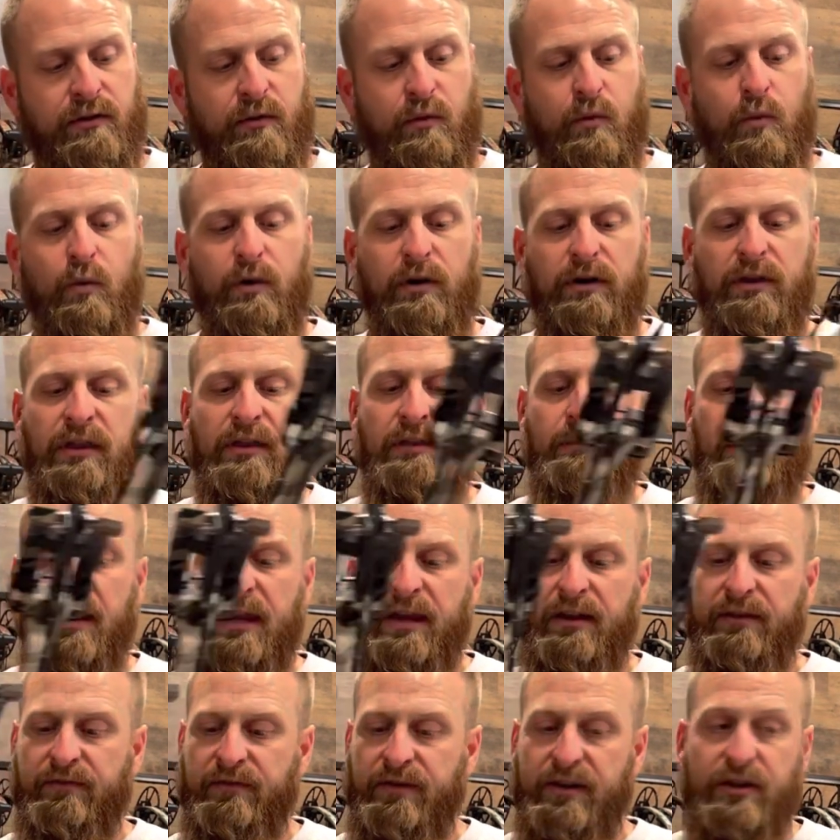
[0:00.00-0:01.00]
One of the
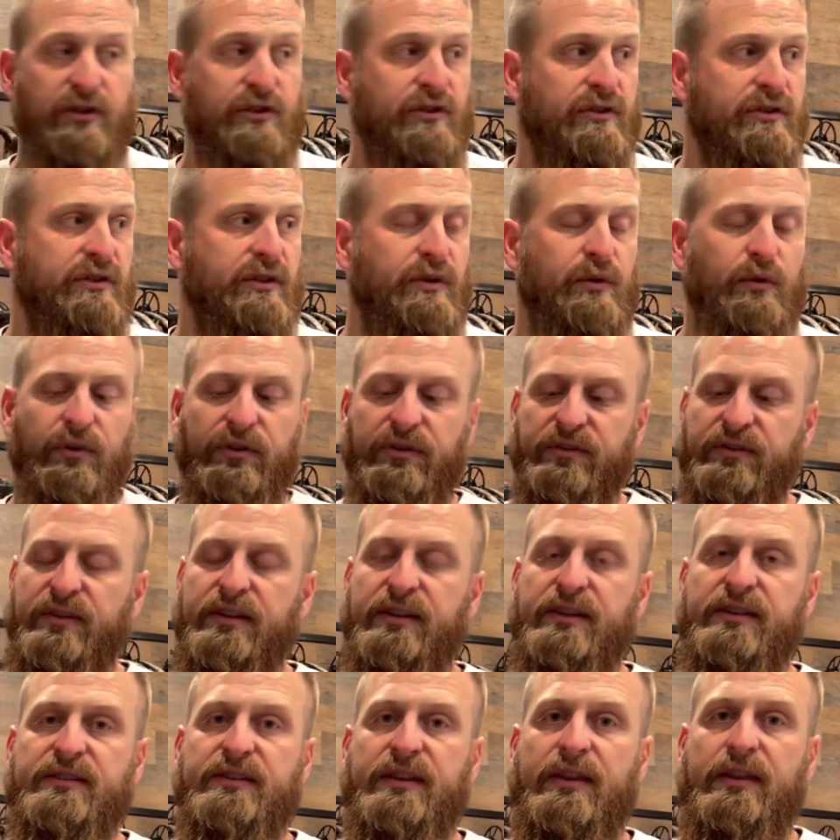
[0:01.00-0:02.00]
main features you will see
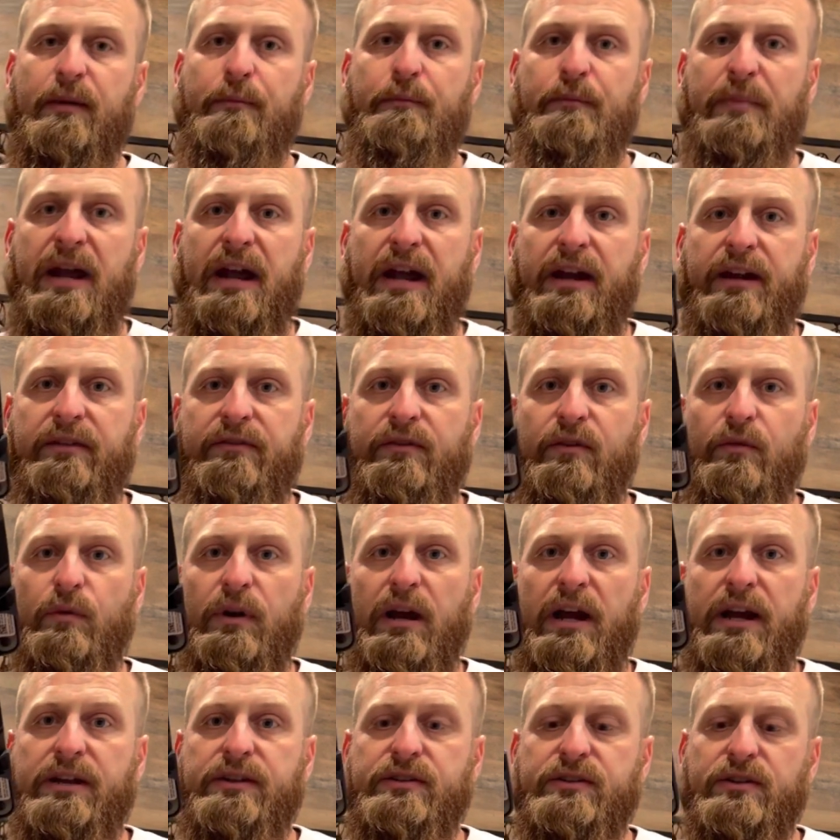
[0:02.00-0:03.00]
is on the back of the
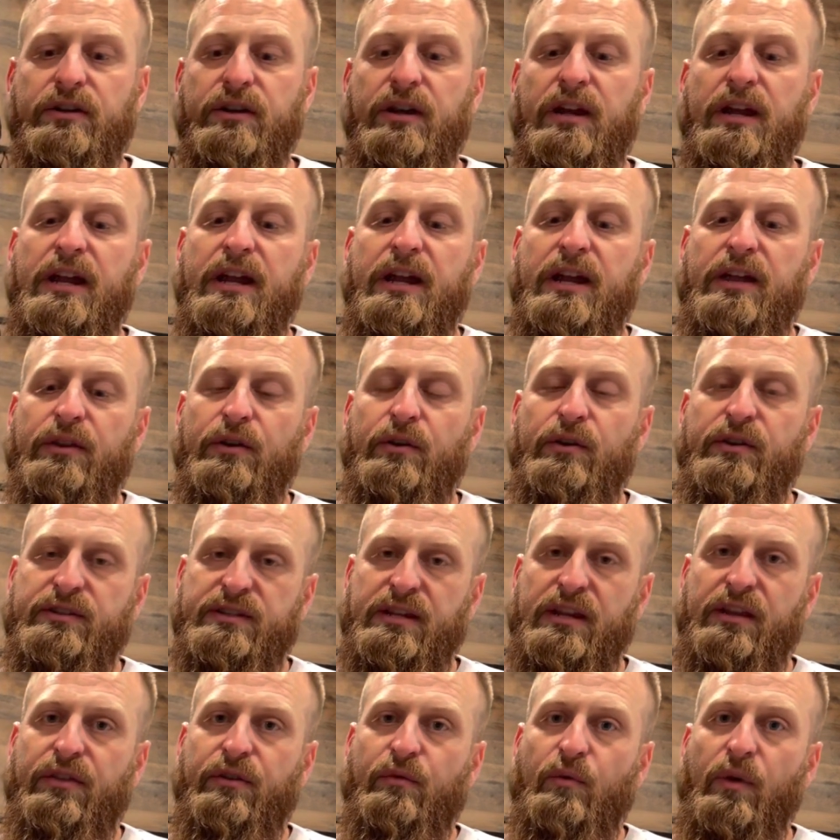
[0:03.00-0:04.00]
riser. There is
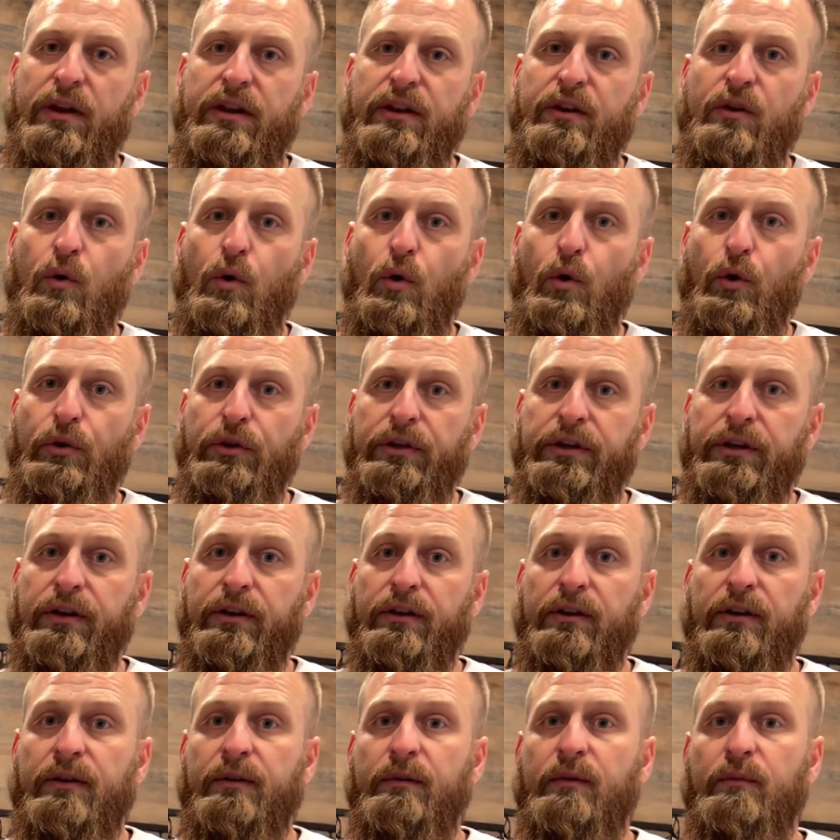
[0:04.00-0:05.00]
a threaded hole
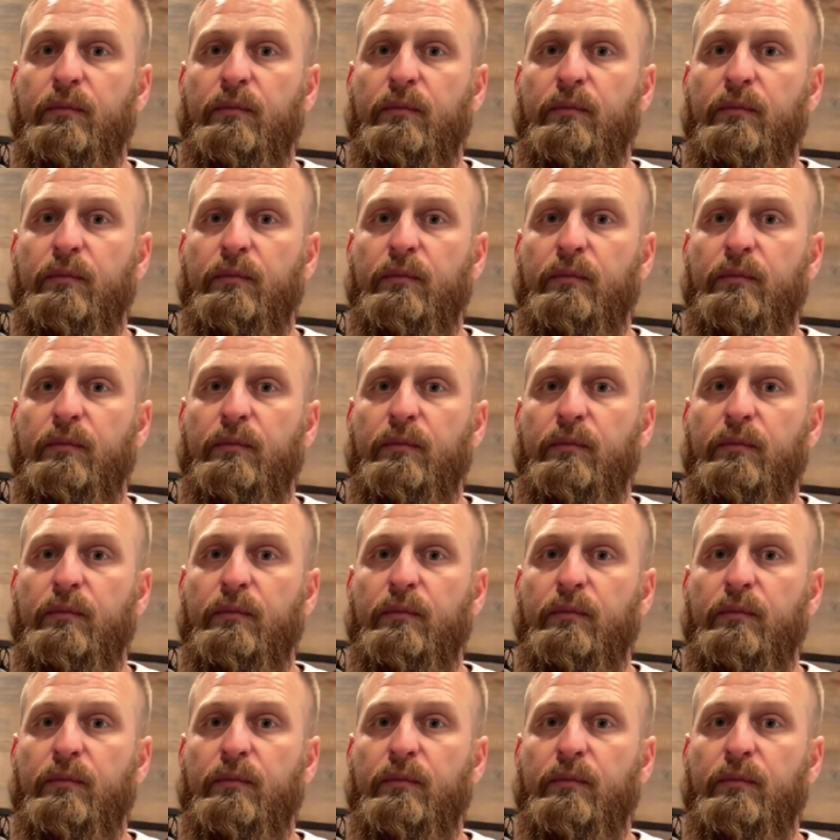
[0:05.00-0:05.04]
here.